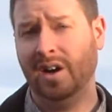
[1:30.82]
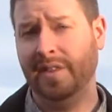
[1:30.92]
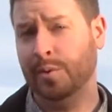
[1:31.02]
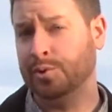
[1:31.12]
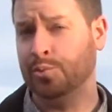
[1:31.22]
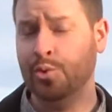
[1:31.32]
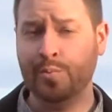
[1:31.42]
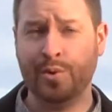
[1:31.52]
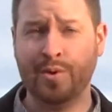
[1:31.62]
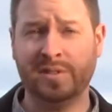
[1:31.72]
There was
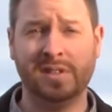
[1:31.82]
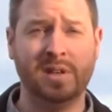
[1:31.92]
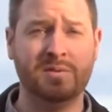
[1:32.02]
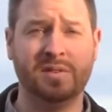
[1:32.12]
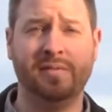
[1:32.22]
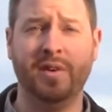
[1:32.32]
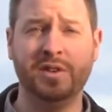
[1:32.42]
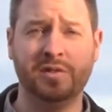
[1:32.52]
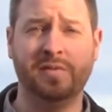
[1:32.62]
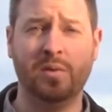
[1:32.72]
rumors that there was a
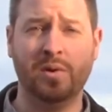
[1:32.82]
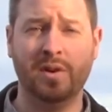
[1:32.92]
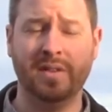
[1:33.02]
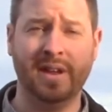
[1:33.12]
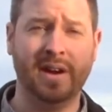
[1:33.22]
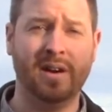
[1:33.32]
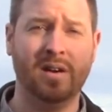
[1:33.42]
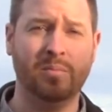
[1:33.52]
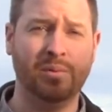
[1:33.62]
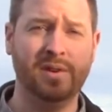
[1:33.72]
French fort
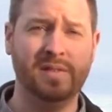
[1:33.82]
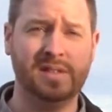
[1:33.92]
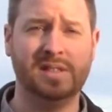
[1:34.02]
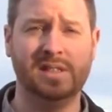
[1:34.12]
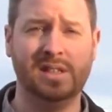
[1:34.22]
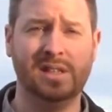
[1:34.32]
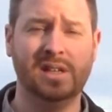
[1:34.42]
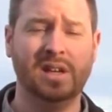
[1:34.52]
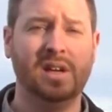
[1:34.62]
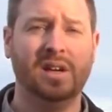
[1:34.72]
there previously,
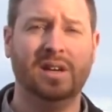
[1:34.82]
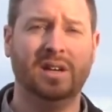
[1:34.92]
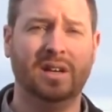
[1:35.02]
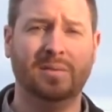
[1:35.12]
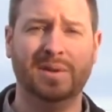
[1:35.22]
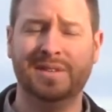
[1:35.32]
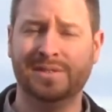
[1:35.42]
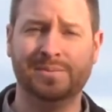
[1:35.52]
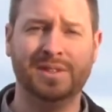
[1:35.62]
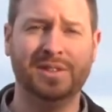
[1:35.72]
but
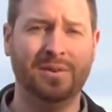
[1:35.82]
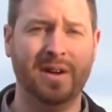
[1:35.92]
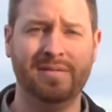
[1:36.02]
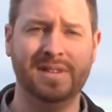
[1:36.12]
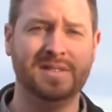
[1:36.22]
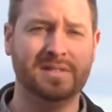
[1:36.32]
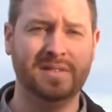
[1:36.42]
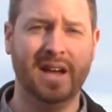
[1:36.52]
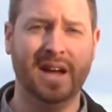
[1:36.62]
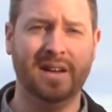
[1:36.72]
there's really no evidence of
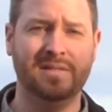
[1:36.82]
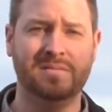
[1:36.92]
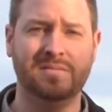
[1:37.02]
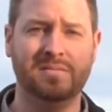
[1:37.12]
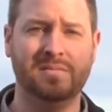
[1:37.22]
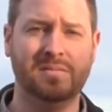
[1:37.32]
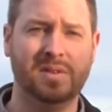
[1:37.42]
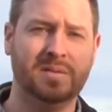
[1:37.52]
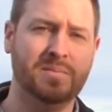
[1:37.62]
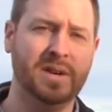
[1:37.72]
that.
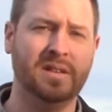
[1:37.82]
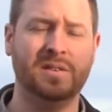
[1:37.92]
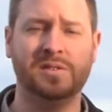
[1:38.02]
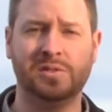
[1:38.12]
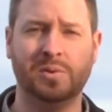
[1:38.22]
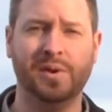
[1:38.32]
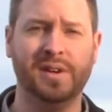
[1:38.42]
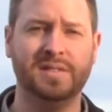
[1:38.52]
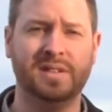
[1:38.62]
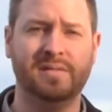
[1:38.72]
Many of the
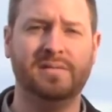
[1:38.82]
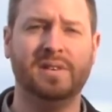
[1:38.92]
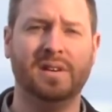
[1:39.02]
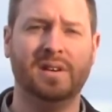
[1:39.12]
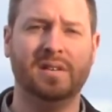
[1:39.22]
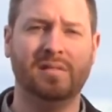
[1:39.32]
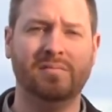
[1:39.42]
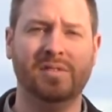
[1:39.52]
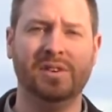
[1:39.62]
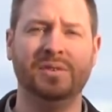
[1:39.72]
historians
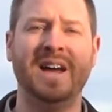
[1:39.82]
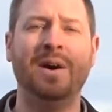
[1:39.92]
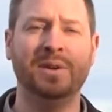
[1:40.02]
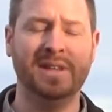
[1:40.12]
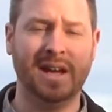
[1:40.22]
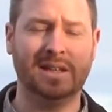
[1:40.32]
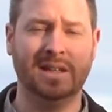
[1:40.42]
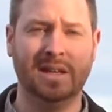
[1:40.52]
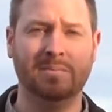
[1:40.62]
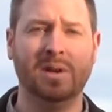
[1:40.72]
have doubted that
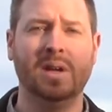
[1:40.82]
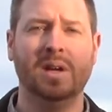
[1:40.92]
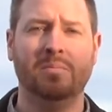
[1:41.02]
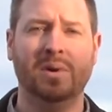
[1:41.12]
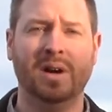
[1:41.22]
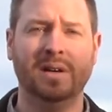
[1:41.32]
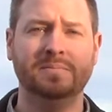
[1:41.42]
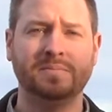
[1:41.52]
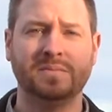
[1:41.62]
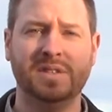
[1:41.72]
claim,
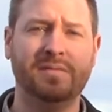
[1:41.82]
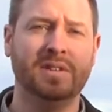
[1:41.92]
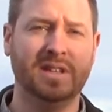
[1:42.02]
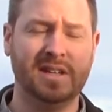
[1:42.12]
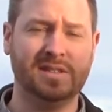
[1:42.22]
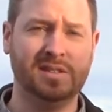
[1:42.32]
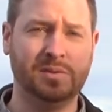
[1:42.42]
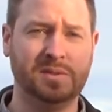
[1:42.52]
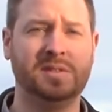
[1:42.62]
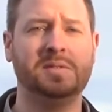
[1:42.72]
but nevertheless
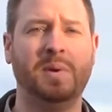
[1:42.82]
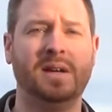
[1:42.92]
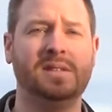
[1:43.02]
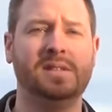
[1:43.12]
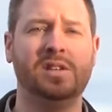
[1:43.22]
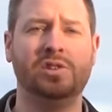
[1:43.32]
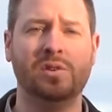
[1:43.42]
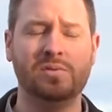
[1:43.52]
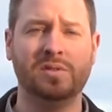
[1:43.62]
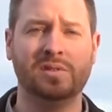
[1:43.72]
this was the spot that they
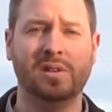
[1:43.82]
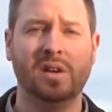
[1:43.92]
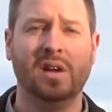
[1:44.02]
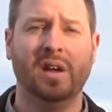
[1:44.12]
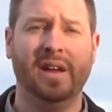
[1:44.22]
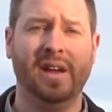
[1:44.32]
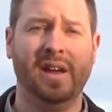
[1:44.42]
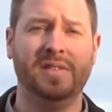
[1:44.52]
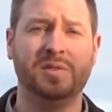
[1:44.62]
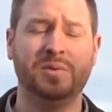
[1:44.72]
chose,
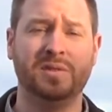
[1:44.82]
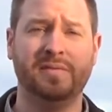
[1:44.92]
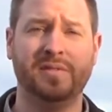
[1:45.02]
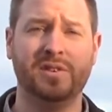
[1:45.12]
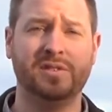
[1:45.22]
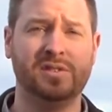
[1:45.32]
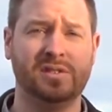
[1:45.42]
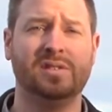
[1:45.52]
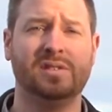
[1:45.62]
and this was the first